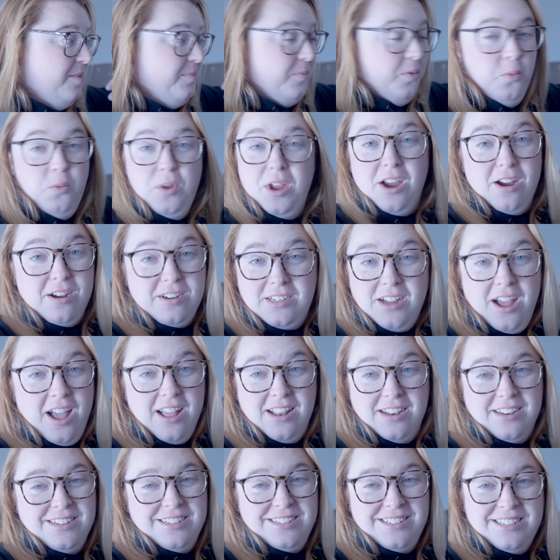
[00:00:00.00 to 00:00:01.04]
We are
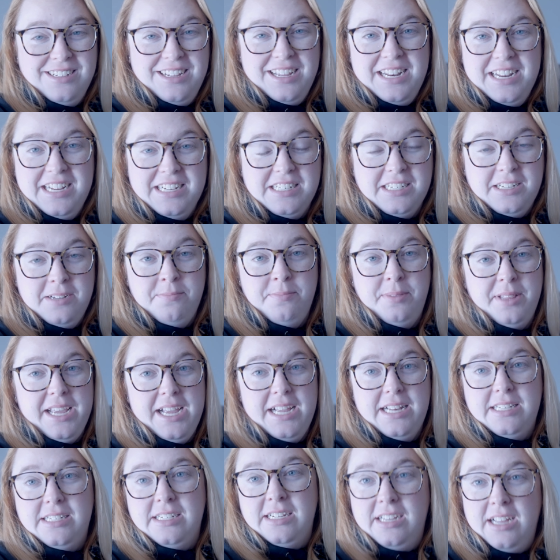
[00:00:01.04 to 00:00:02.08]
done. It is
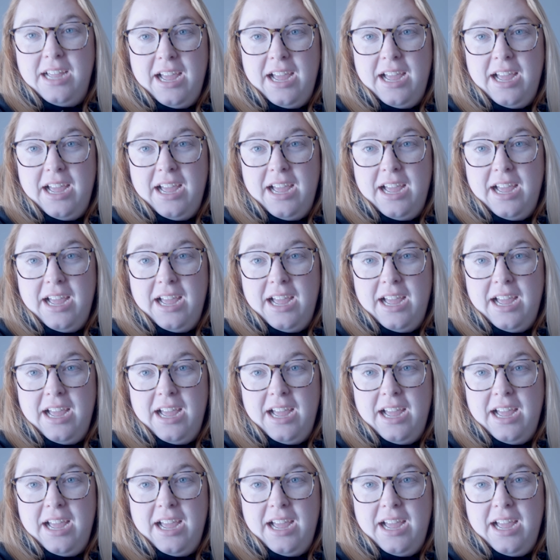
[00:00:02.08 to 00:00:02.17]
complete.